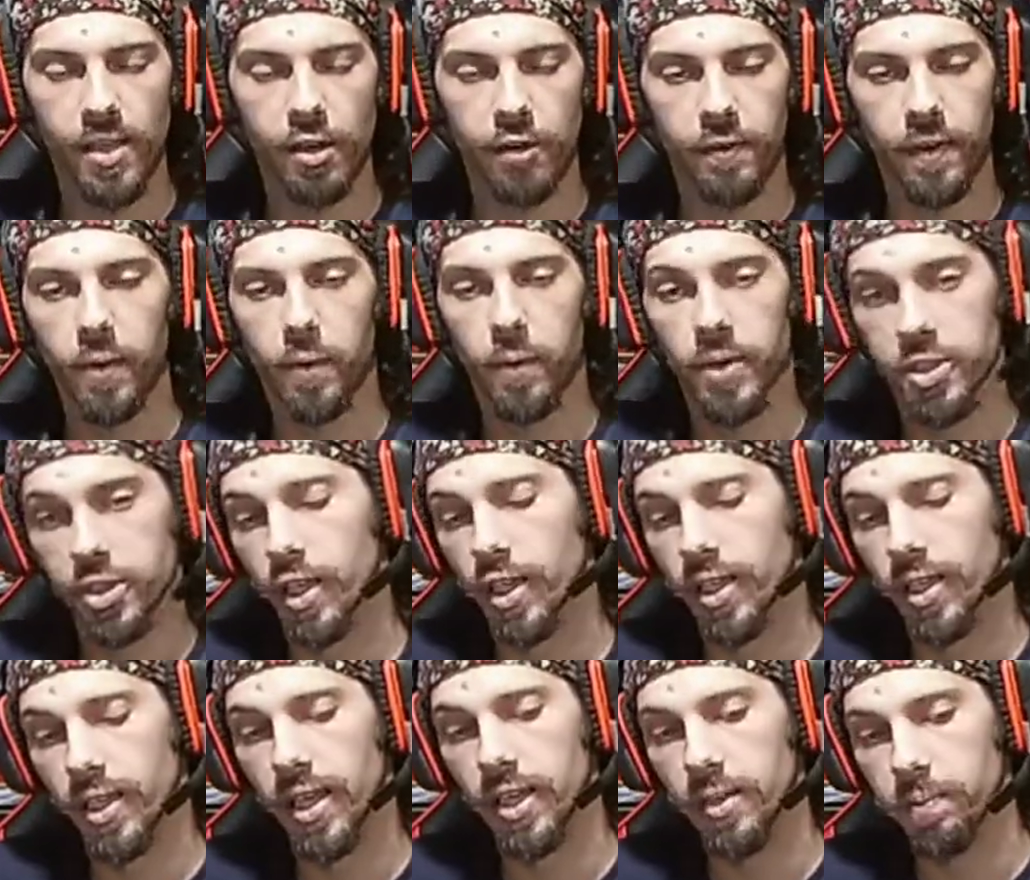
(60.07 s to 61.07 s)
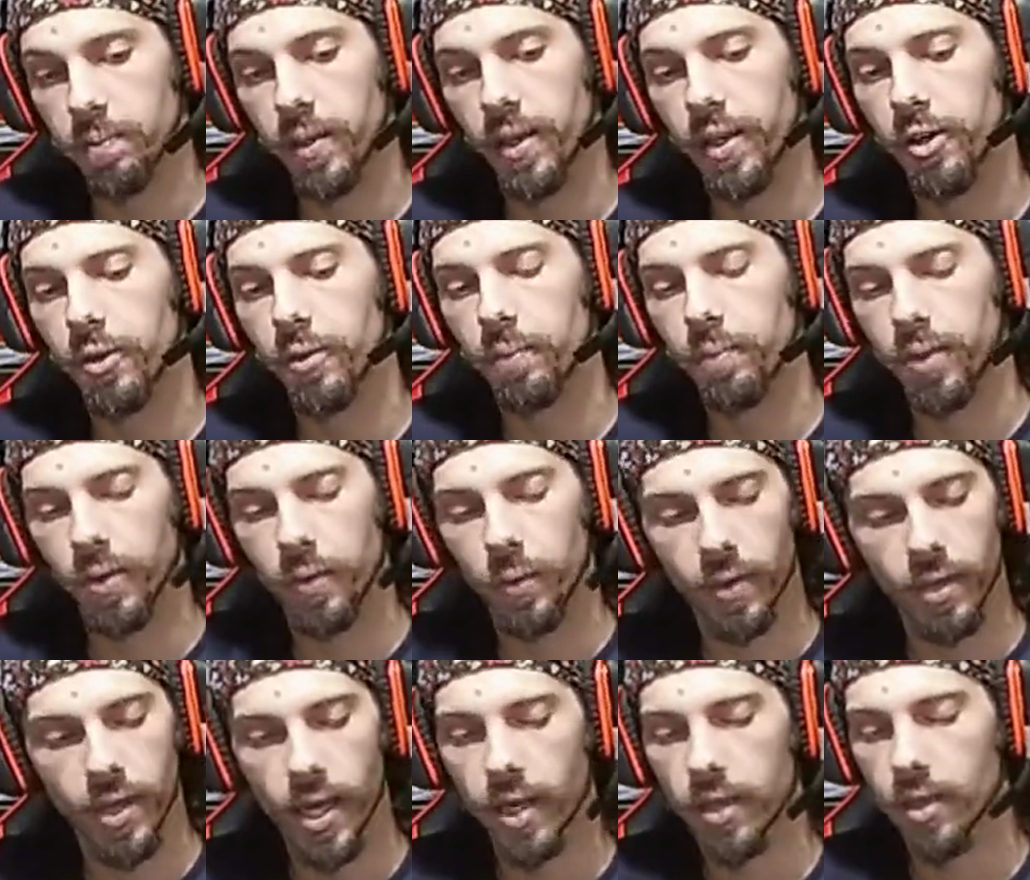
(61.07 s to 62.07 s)
I wish I could get it bigger, but we're
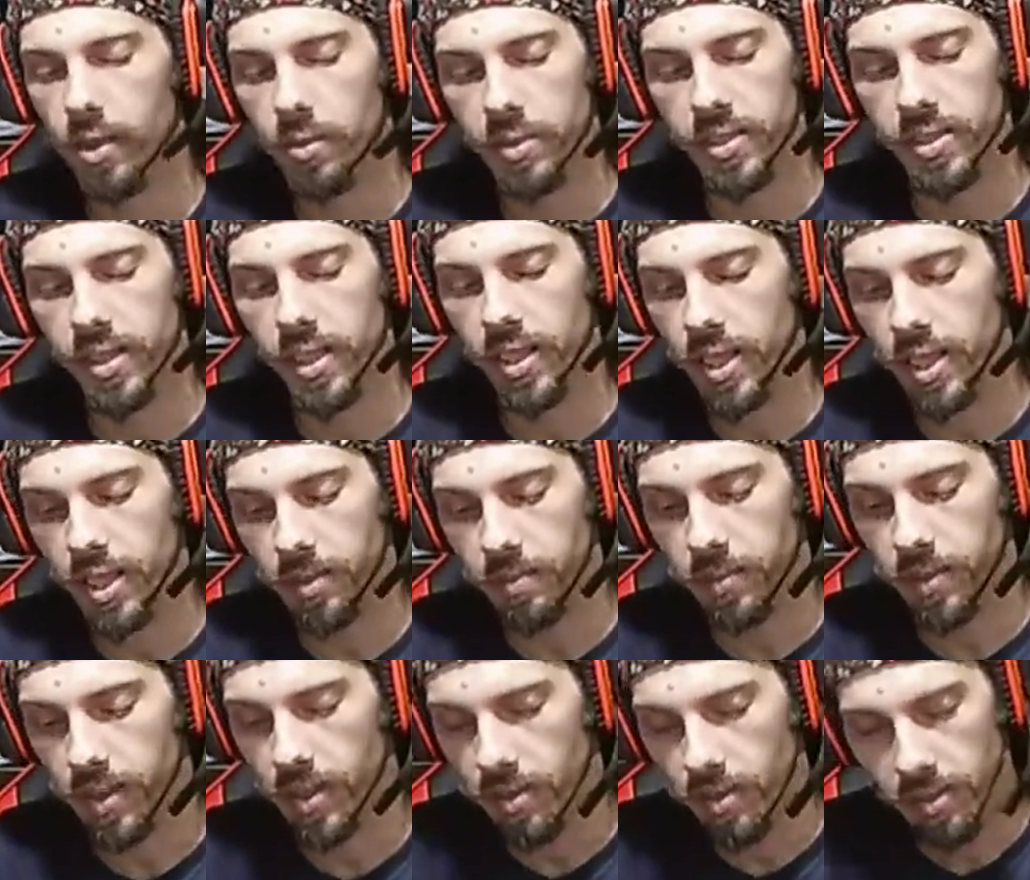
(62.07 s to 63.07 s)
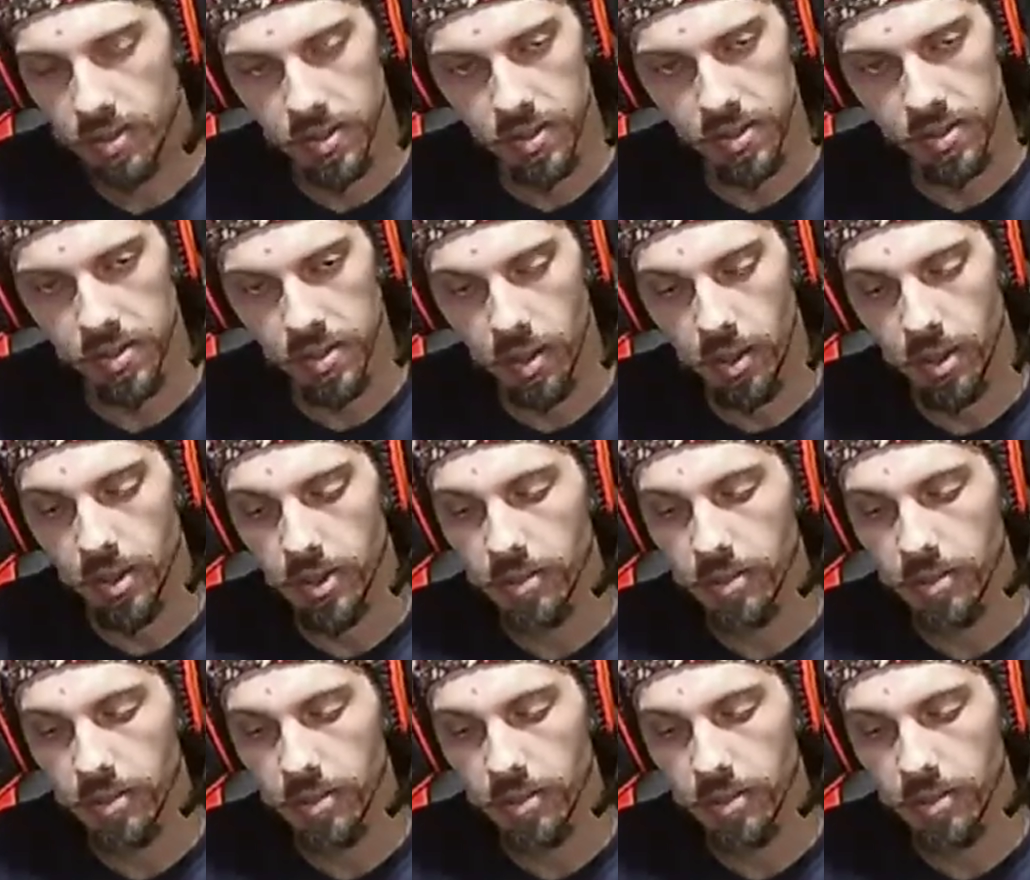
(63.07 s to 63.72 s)
not going to 1080p. Sorry.